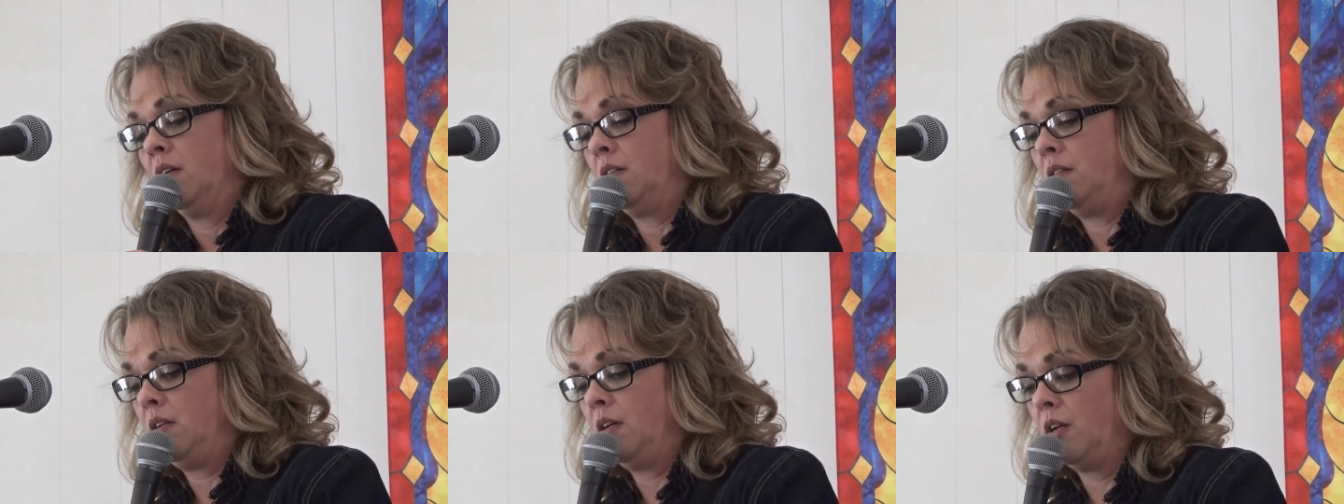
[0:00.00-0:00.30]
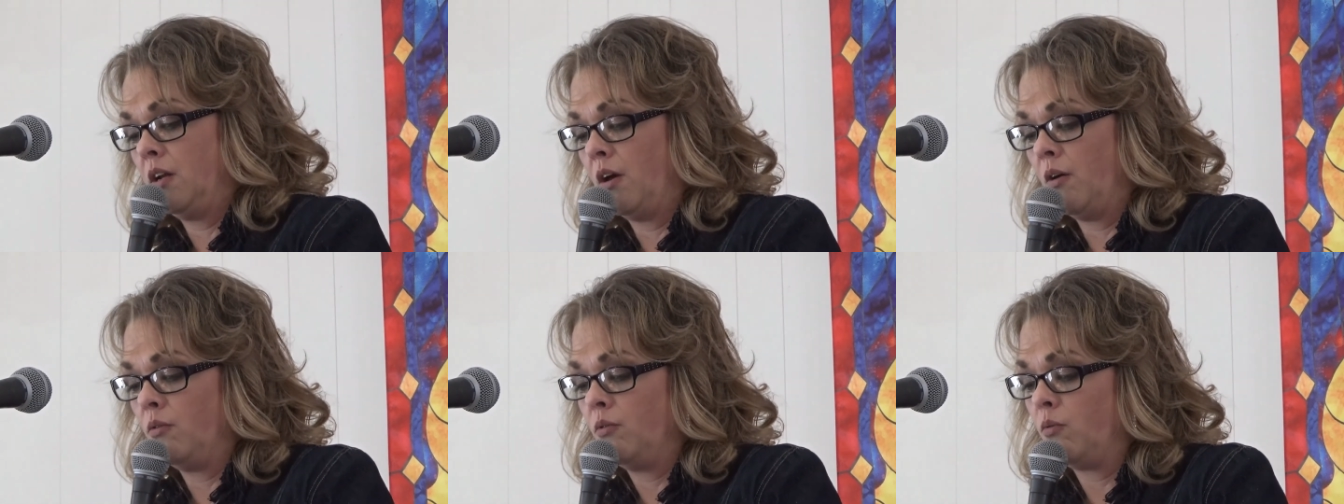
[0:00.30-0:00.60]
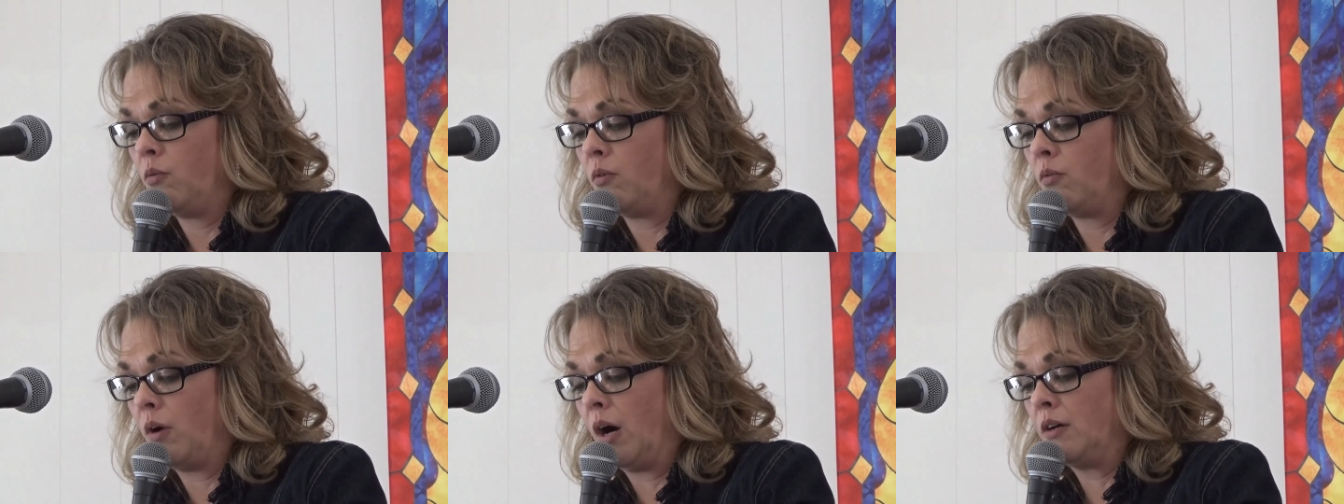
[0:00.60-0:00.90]
you
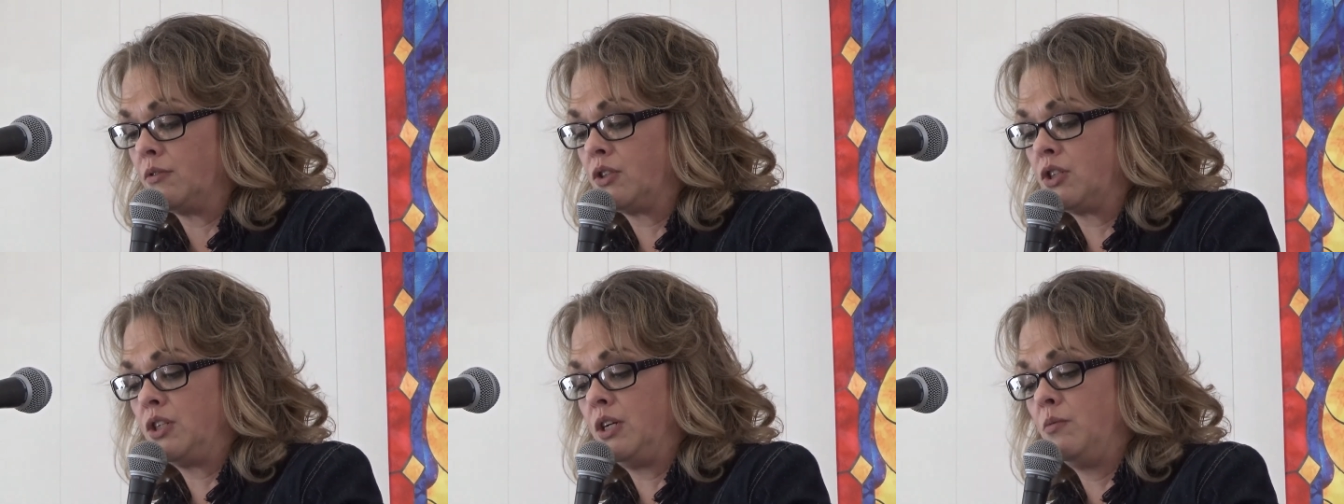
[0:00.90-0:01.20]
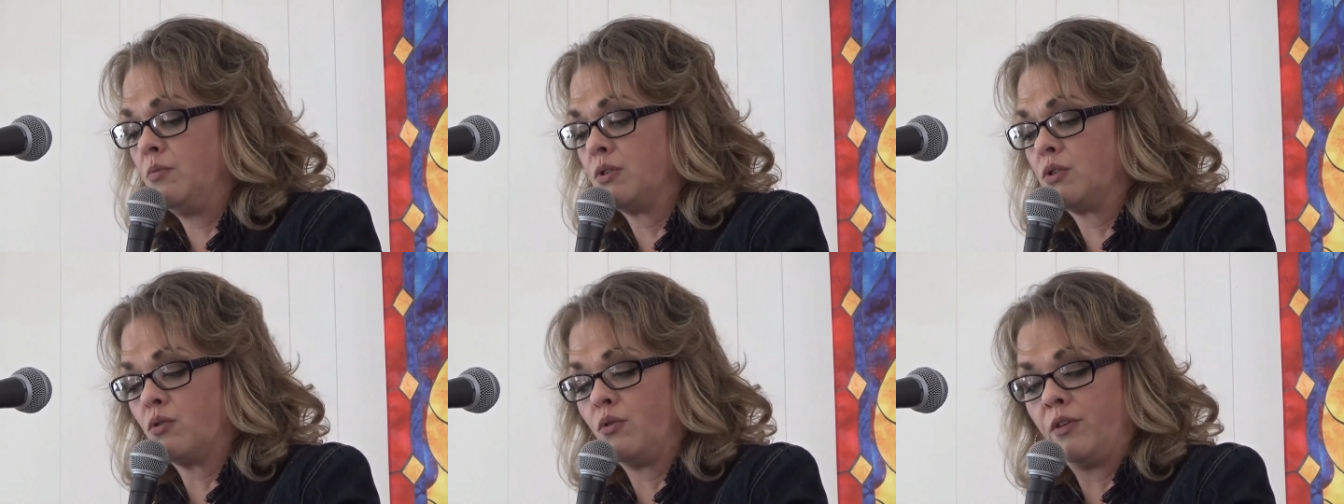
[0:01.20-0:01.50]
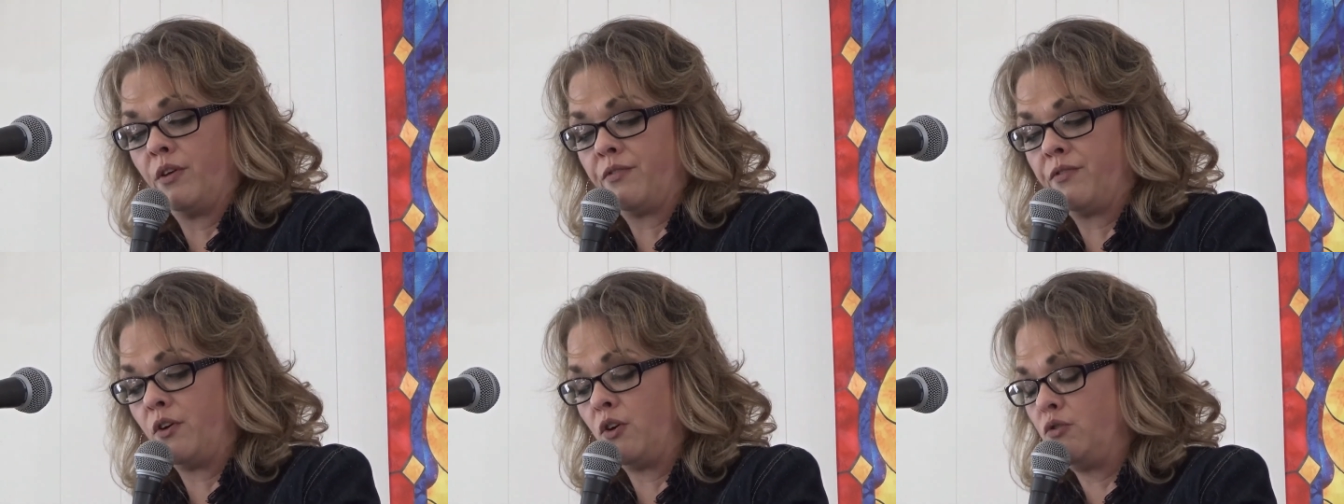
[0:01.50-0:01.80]
know, while she was on
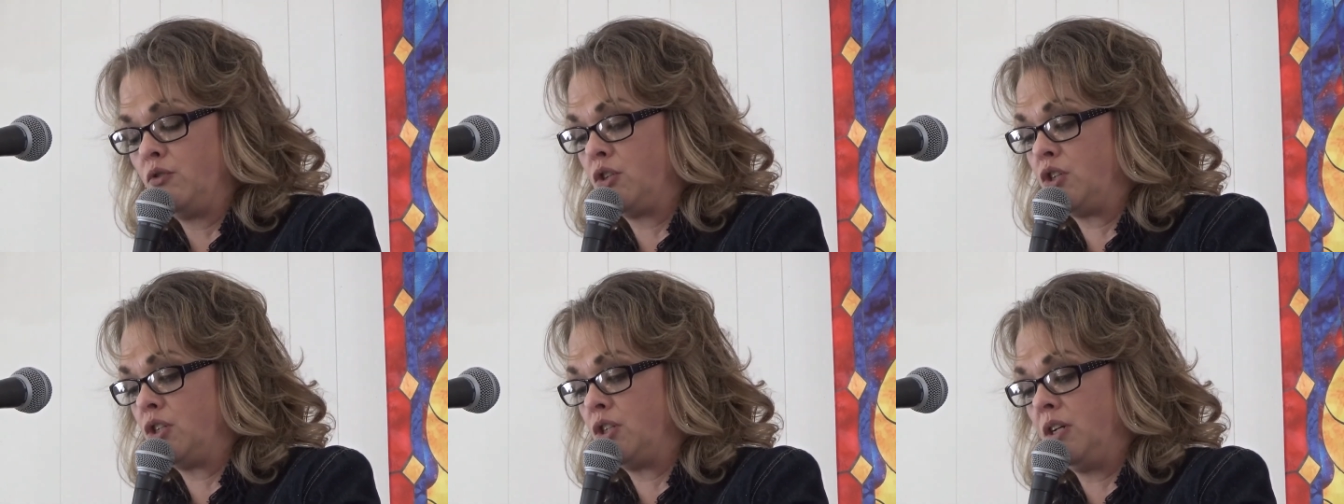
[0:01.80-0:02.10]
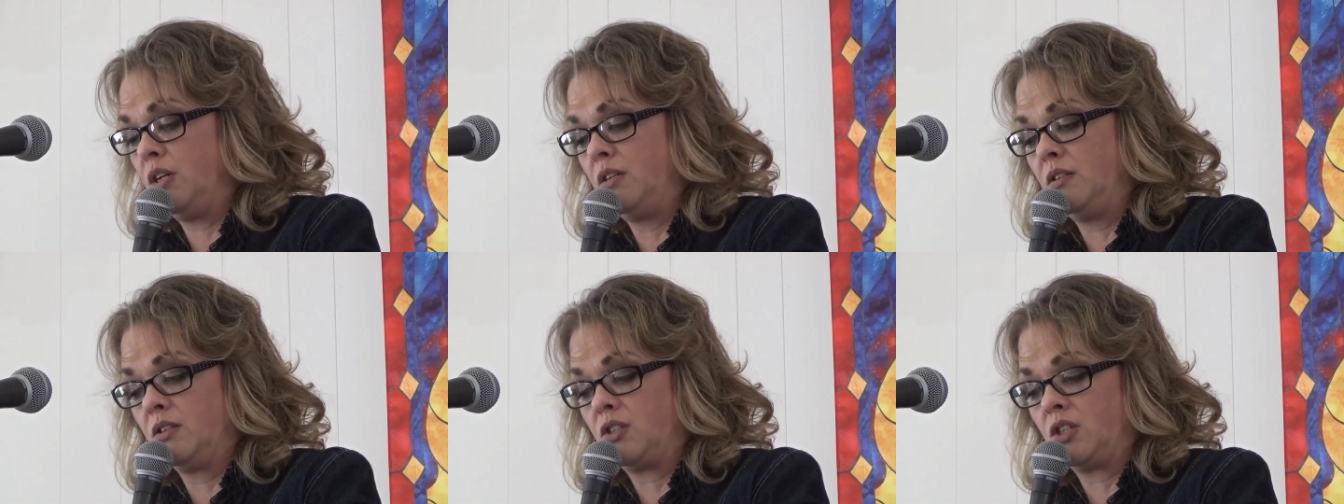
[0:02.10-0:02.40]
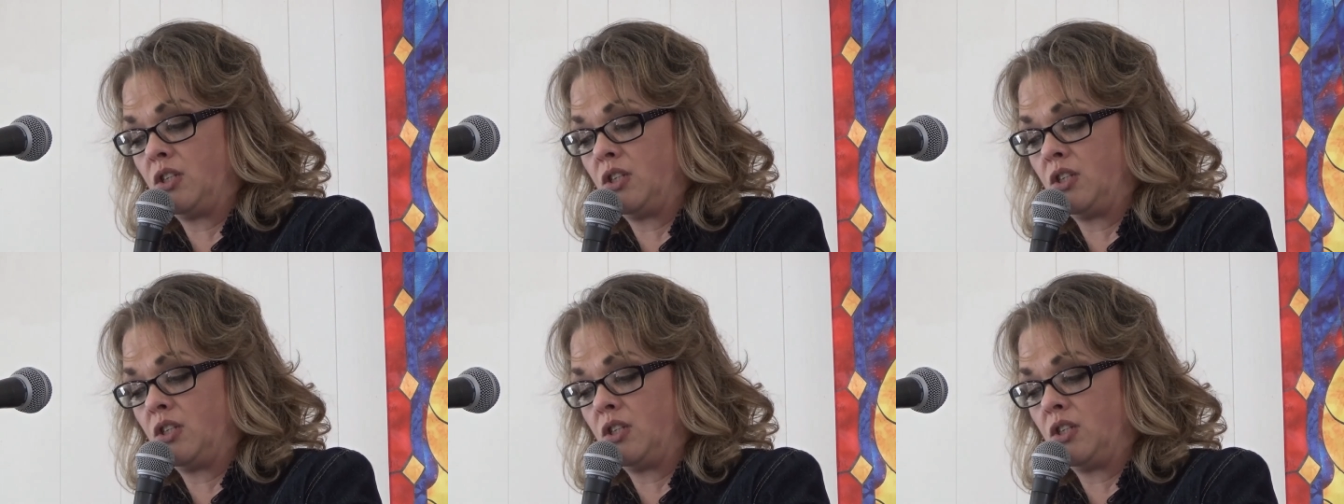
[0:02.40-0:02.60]
the phone, she, she